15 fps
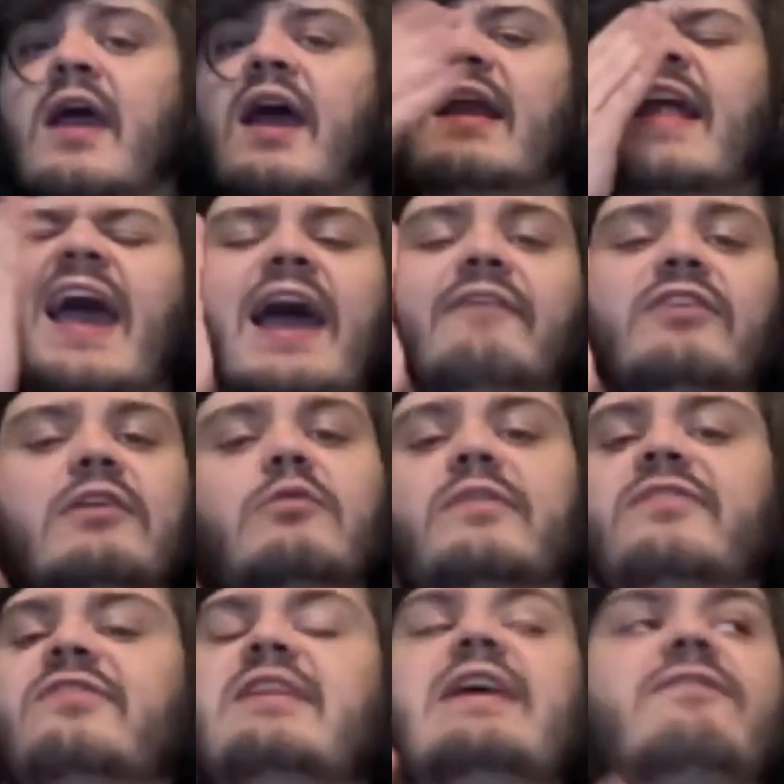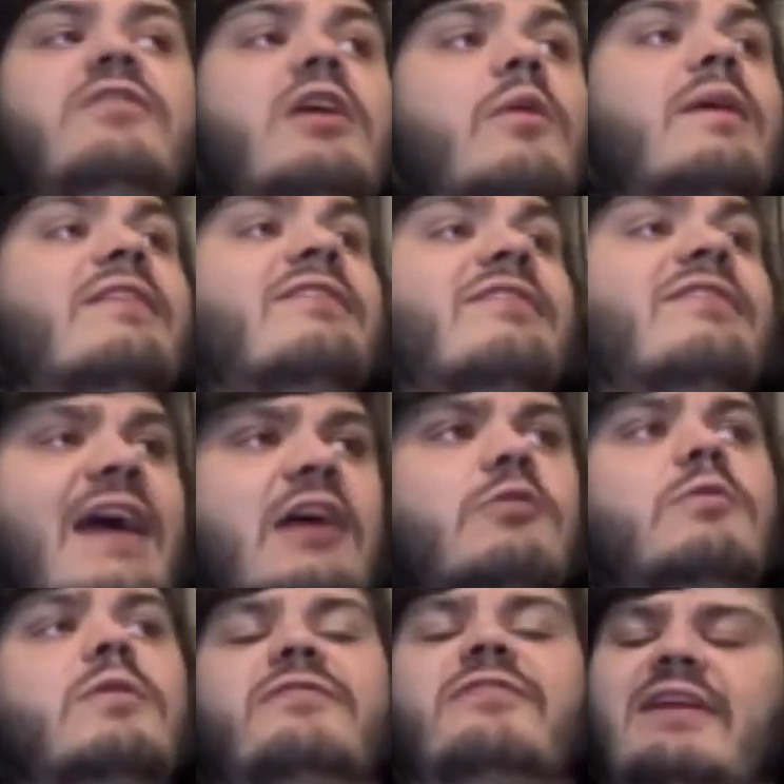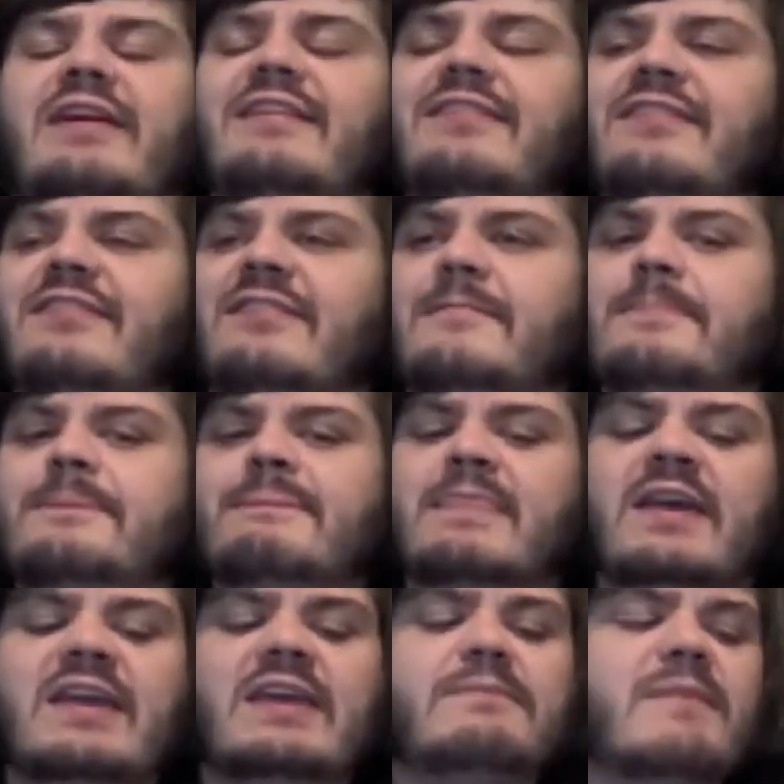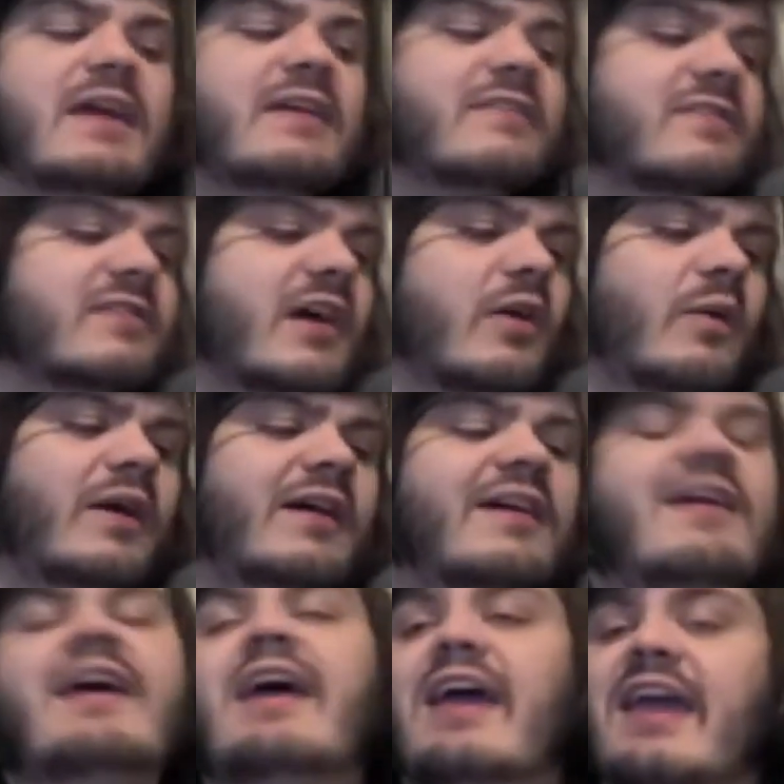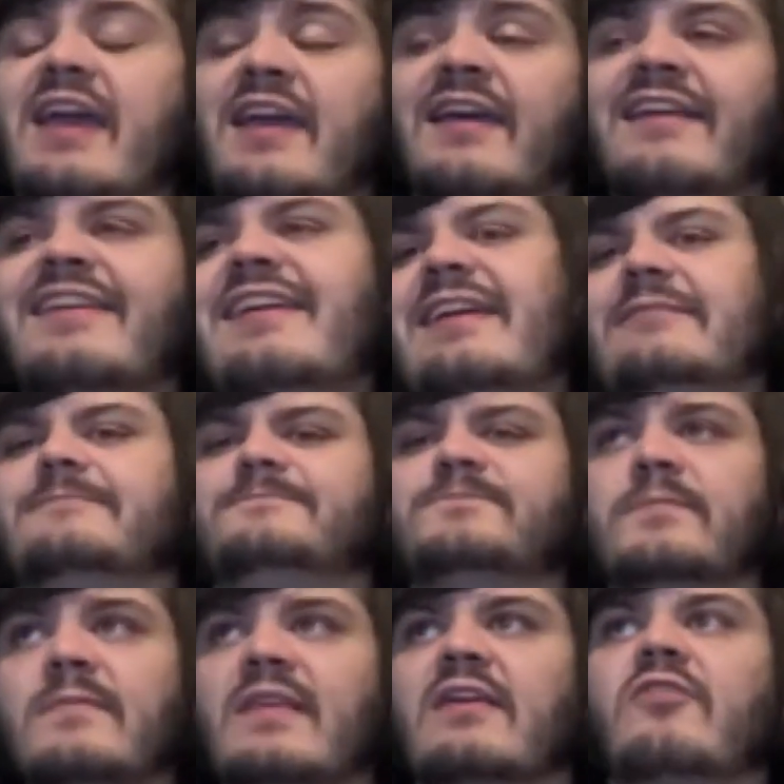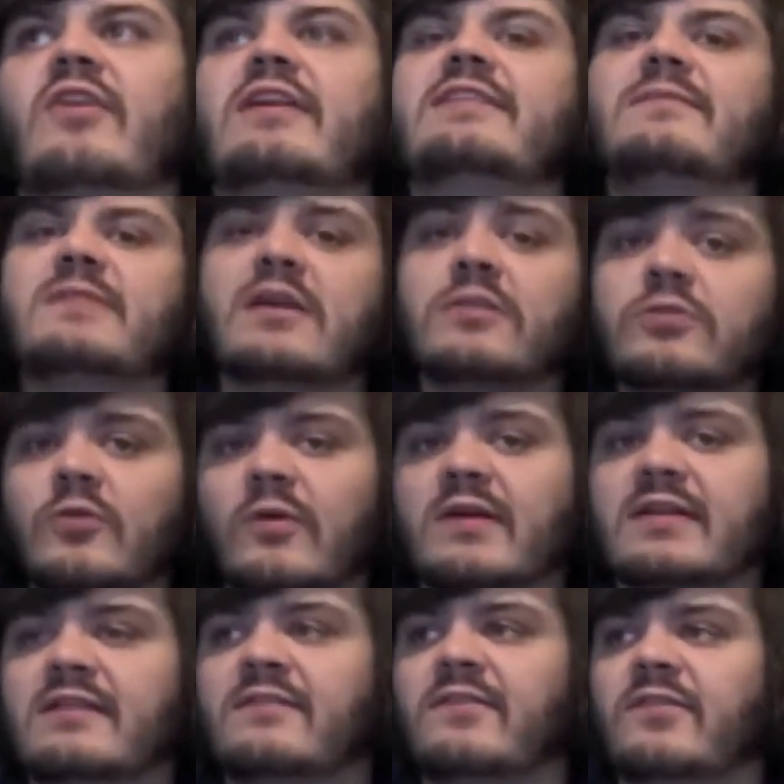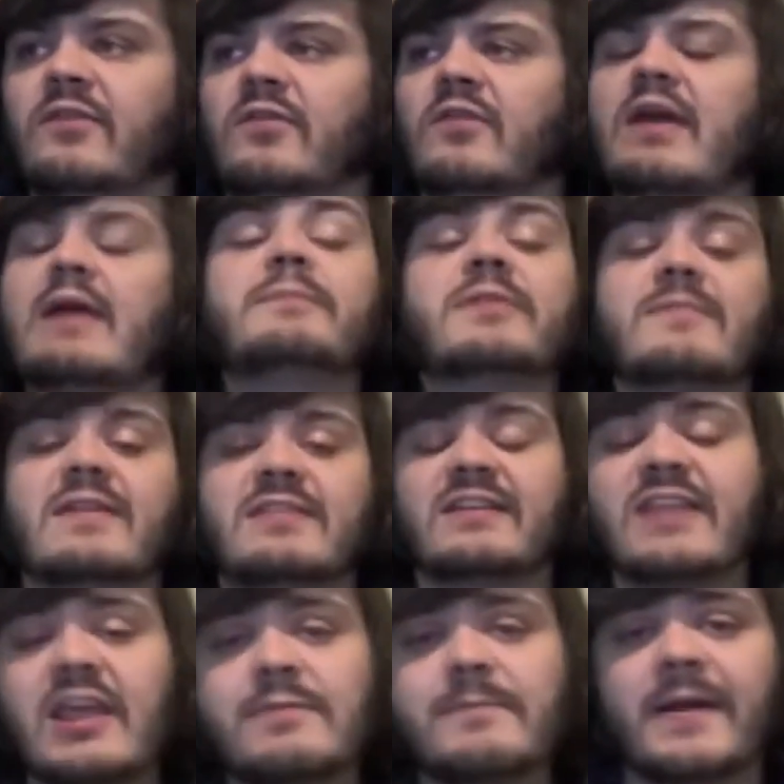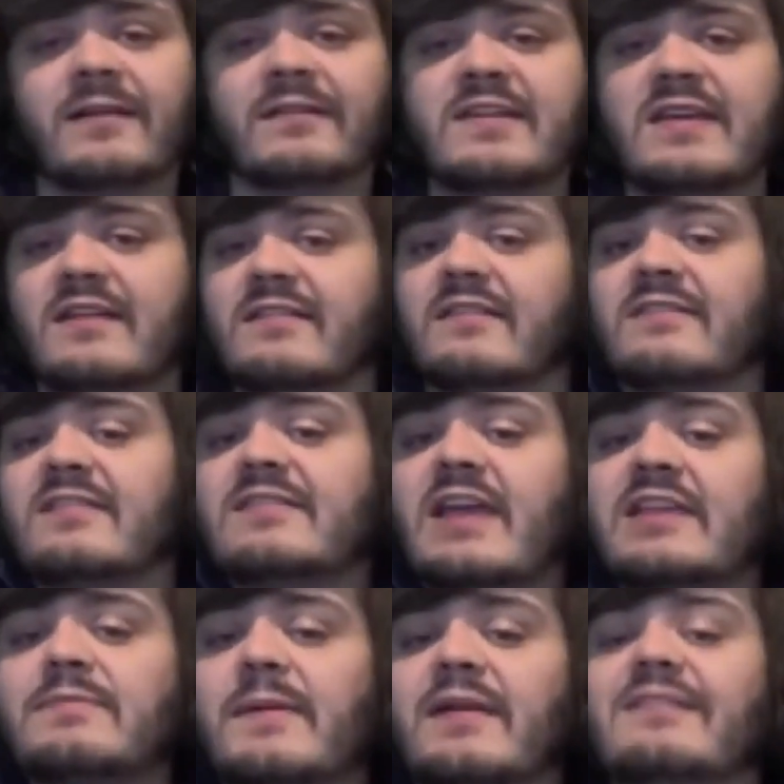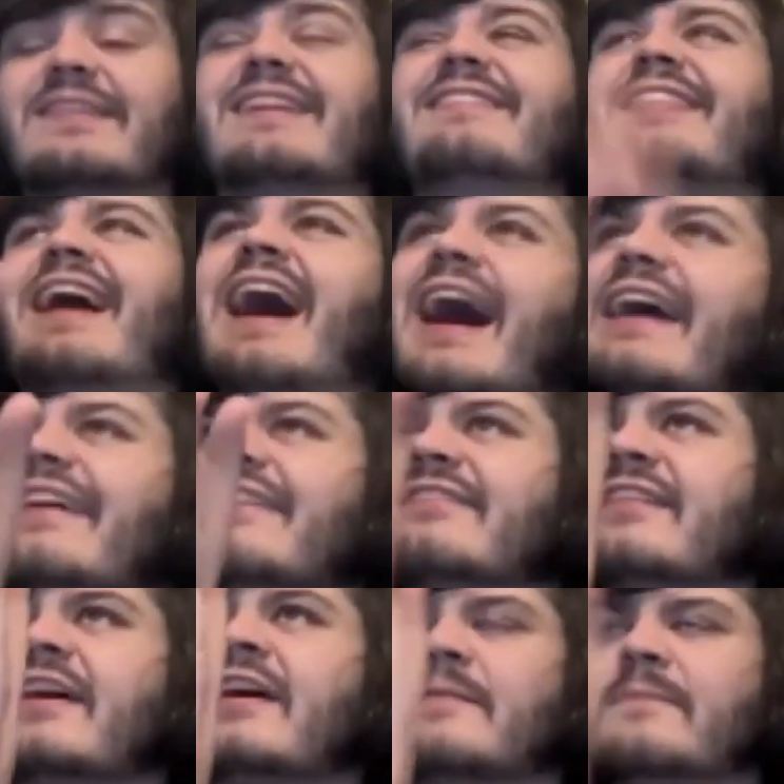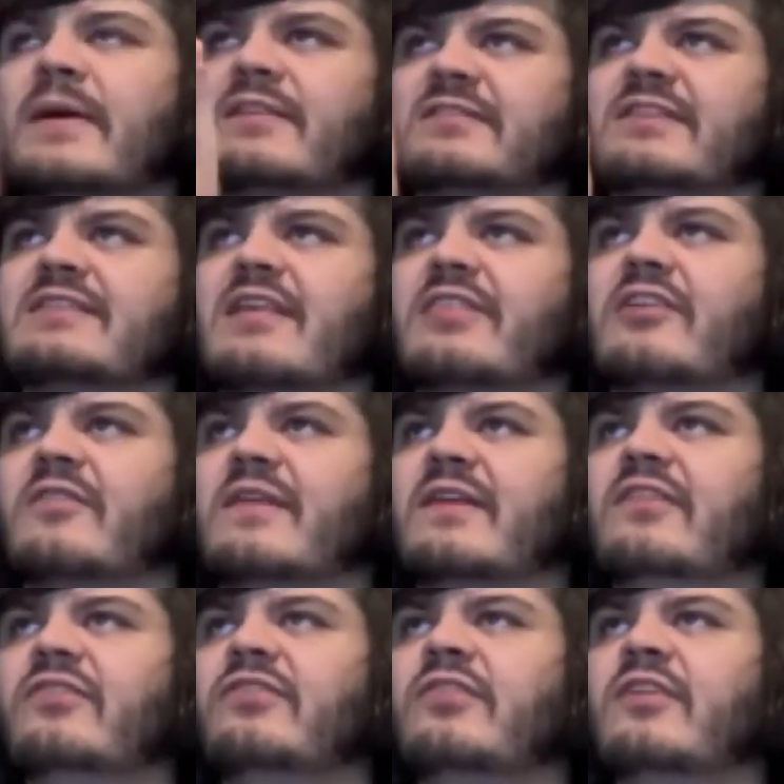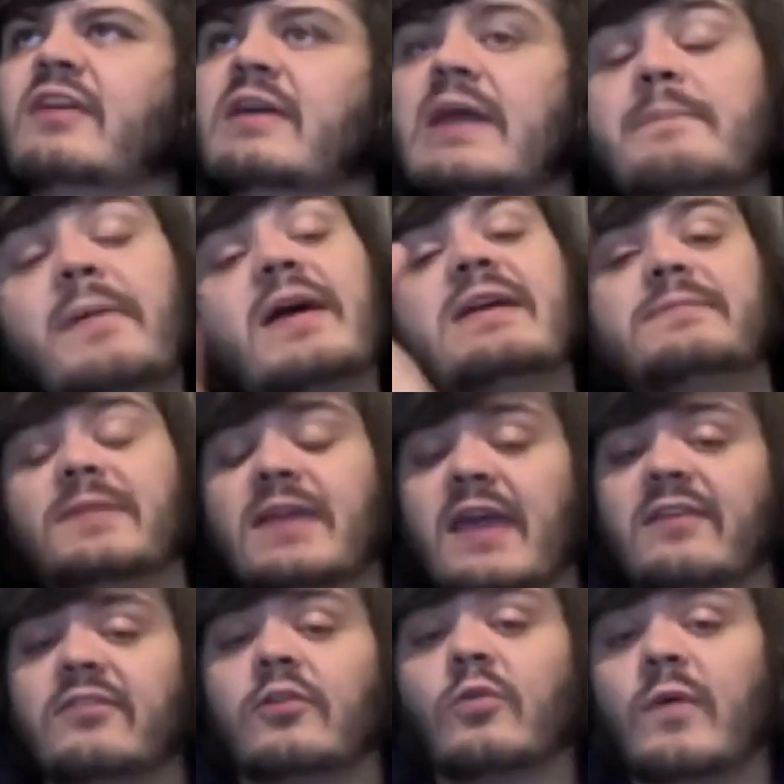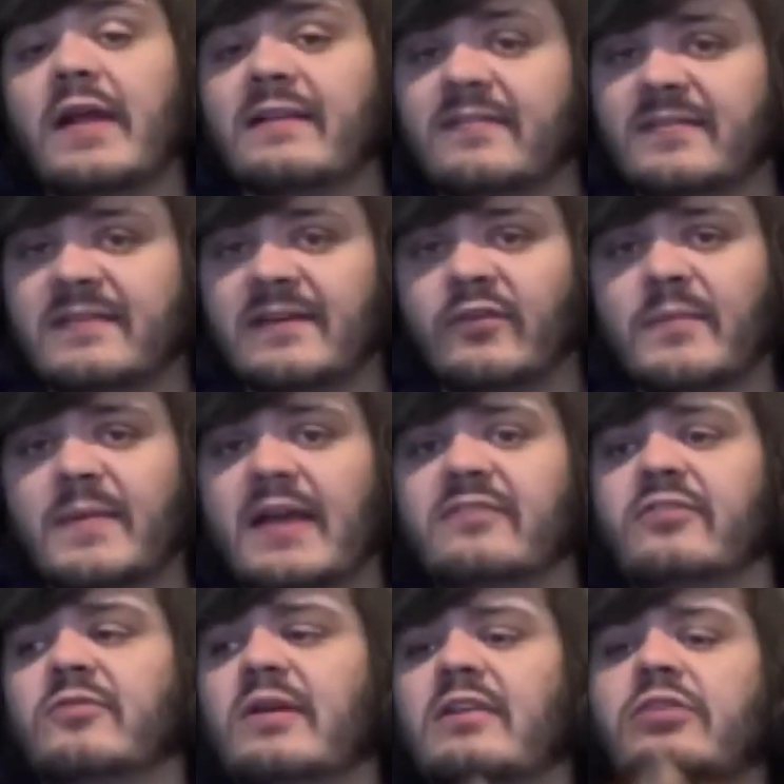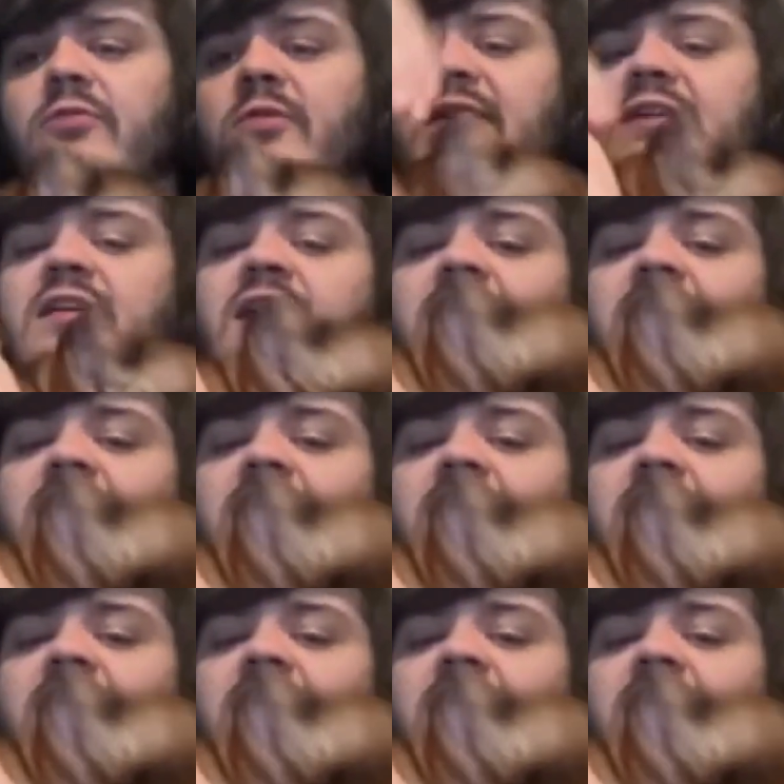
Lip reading: And having received Noah's sacrifice, he makes Noah a king, grants him the authority to implement the death penalty. And since the death penalty is the highest penalty that there is, it by implication grants the civil magistrate authority